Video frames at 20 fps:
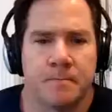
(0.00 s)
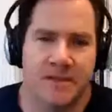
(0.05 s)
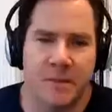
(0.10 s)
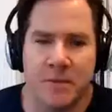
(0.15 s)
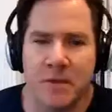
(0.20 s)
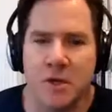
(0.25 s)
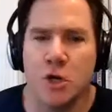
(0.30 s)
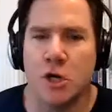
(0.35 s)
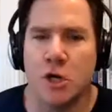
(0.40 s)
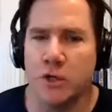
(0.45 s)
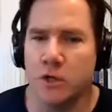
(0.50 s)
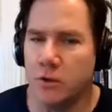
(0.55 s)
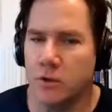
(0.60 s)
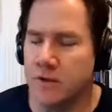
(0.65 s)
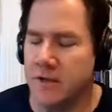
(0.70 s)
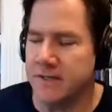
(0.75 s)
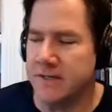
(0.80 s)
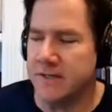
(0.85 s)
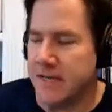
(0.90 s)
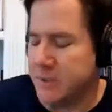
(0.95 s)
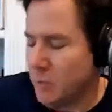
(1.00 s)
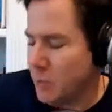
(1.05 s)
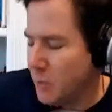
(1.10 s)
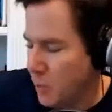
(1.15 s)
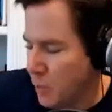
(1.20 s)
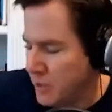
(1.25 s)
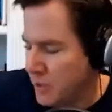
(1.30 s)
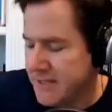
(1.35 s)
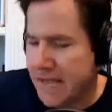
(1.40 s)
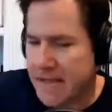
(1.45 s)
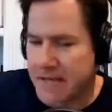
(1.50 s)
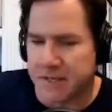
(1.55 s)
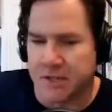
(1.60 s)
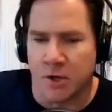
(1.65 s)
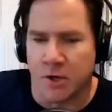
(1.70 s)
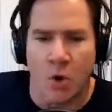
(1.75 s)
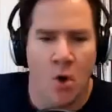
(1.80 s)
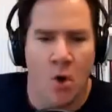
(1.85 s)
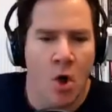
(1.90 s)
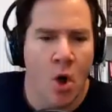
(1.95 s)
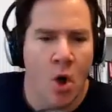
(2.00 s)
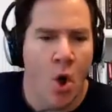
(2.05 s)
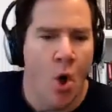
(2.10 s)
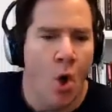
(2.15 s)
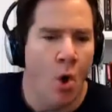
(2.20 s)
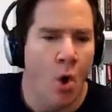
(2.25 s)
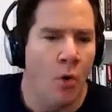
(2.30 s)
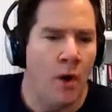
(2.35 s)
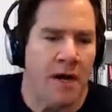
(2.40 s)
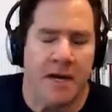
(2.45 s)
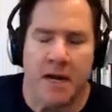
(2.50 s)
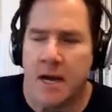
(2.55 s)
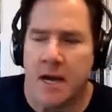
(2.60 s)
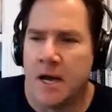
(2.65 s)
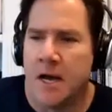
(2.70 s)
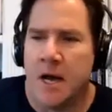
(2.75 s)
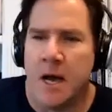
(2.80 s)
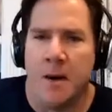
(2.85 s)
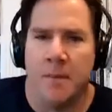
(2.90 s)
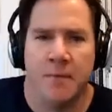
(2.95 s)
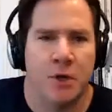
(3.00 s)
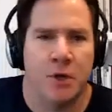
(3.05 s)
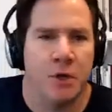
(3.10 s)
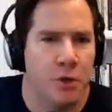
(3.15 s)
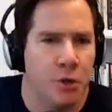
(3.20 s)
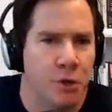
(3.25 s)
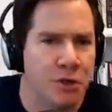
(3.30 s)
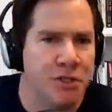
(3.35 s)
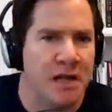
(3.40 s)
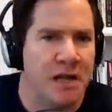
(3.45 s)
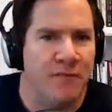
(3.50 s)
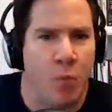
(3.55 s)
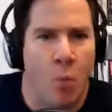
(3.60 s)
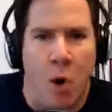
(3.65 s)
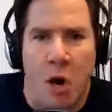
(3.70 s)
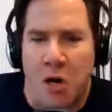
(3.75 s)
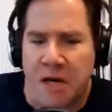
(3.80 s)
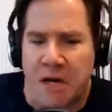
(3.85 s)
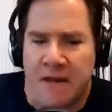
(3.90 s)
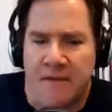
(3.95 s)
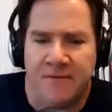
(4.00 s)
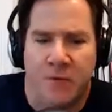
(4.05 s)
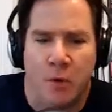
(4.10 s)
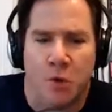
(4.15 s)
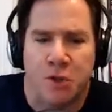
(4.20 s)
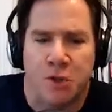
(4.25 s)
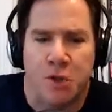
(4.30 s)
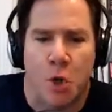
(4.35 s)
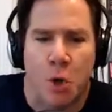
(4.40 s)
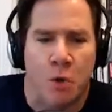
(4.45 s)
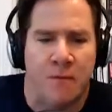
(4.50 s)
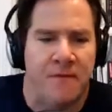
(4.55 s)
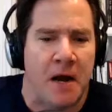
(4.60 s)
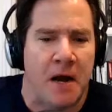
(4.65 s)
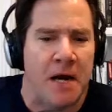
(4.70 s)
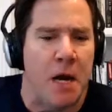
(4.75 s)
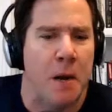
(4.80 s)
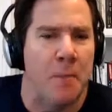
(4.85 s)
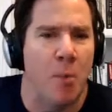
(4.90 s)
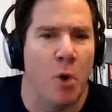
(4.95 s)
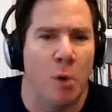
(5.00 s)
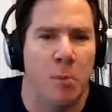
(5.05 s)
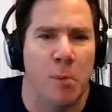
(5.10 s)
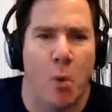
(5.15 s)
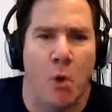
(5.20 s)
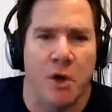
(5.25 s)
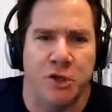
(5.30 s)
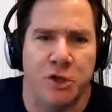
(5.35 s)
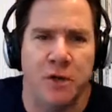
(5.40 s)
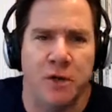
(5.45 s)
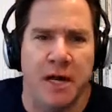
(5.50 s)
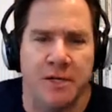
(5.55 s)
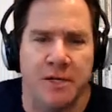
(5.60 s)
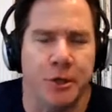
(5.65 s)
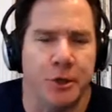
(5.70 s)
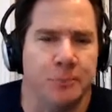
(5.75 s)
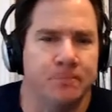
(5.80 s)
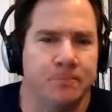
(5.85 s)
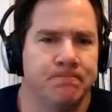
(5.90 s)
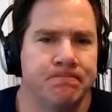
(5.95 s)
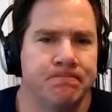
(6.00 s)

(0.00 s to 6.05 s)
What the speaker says: something you can do these days with tech. So, all right, good stuff. Where can folks go to find out more about what you guys do?